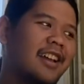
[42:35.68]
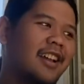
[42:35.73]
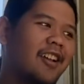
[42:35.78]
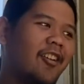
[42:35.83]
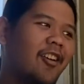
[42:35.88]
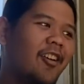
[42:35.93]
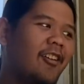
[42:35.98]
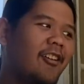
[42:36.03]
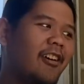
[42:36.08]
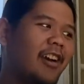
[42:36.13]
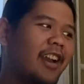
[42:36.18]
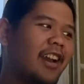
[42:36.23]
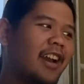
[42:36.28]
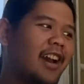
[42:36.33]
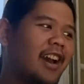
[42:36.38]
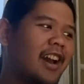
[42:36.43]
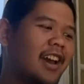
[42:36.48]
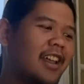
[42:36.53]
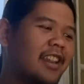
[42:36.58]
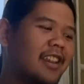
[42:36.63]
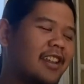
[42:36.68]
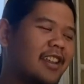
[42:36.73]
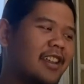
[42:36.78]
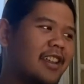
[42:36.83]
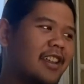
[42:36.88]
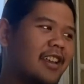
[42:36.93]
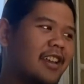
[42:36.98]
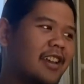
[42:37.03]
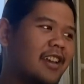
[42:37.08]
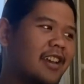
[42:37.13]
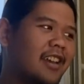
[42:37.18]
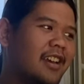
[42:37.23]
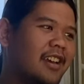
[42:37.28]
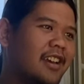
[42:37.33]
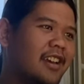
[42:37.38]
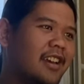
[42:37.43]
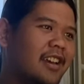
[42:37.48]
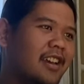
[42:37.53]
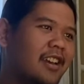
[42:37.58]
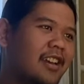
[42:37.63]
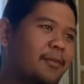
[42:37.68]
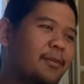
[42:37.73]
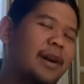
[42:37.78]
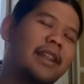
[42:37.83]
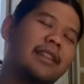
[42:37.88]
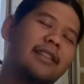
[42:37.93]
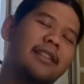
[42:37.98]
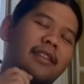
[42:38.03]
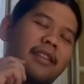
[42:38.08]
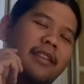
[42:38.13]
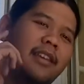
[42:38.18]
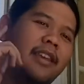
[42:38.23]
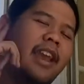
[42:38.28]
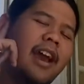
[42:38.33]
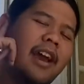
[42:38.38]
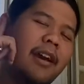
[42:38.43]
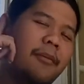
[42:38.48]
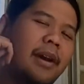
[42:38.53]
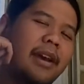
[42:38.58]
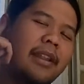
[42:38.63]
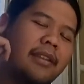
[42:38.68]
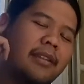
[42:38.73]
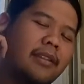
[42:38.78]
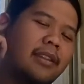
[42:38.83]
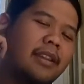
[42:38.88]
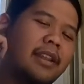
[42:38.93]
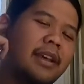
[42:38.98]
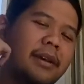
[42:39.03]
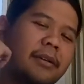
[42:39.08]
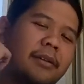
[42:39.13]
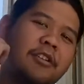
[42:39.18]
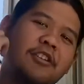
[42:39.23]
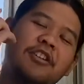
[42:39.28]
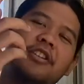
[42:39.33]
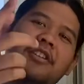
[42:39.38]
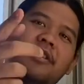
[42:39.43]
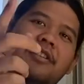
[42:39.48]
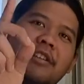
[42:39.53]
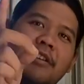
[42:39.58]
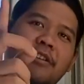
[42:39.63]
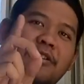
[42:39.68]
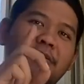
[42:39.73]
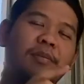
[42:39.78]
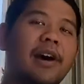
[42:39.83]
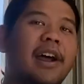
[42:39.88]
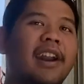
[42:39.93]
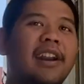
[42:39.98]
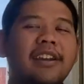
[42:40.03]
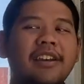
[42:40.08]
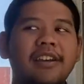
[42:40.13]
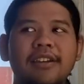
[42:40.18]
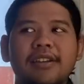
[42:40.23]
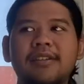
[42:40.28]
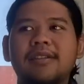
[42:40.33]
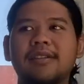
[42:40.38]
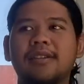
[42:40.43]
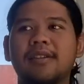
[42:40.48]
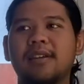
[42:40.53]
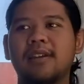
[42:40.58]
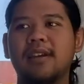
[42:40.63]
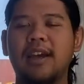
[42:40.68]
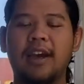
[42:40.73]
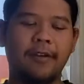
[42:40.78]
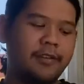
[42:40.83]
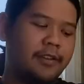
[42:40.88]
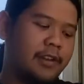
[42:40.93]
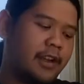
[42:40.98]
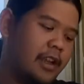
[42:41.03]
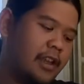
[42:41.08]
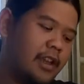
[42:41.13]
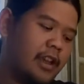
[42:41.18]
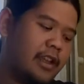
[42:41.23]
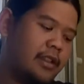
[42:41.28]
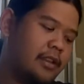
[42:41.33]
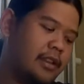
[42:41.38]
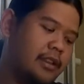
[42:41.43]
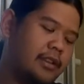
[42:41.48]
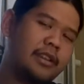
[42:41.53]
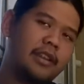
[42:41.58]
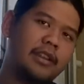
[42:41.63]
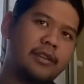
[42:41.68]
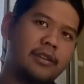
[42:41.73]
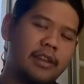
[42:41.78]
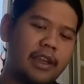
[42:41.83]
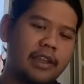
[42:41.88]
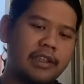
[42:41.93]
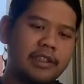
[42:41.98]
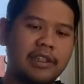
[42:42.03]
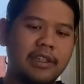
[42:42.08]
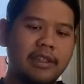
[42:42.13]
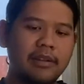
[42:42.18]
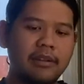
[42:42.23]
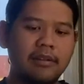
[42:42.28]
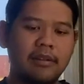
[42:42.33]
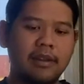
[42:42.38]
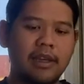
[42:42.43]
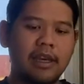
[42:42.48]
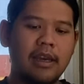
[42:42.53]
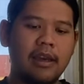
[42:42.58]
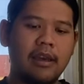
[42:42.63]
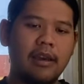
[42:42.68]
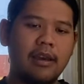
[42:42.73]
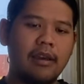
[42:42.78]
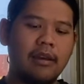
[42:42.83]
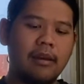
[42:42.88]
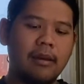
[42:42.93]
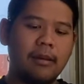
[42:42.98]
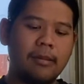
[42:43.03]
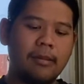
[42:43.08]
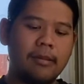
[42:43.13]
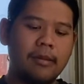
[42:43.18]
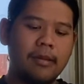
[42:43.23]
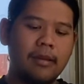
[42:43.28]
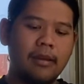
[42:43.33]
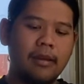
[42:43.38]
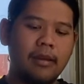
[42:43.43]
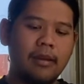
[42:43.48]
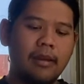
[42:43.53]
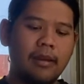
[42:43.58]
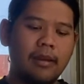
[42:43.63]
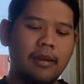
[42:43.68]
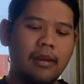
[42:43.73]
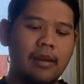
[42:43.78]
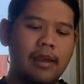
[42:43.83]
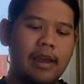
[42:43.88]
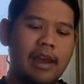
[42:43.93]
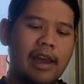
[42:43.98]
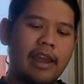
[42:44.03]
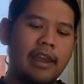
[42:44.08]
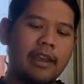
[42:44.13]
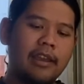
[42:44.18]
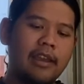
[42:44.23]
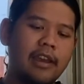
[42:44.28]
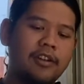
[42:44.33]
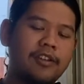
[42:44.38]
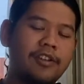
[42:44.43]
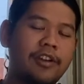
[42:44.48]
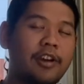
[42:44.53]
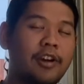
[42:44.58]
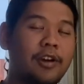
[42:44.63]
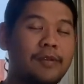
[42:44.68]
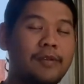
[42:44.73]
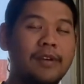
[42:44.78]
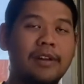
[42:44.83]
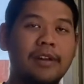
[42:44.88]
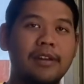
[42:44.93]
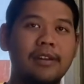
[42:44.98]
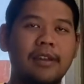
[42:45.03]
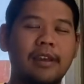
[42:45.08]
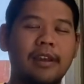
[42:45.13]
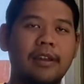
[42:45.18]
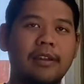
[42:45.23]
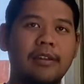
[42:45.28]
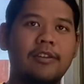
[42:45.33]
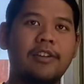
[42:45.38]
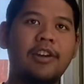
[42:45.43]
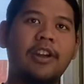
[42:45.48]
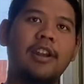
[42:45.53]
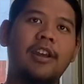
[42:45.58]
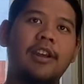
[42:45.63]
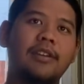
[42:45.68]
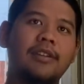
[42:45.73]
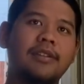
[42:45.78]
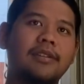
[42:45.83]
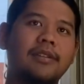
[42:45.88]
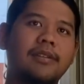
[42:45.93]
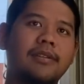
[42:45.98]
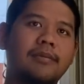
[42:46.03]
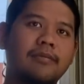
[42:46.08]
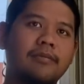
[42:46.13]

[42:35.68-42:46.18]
Oh my god. But yeah, the good part is after I get this injection, I got recovered in 3 days.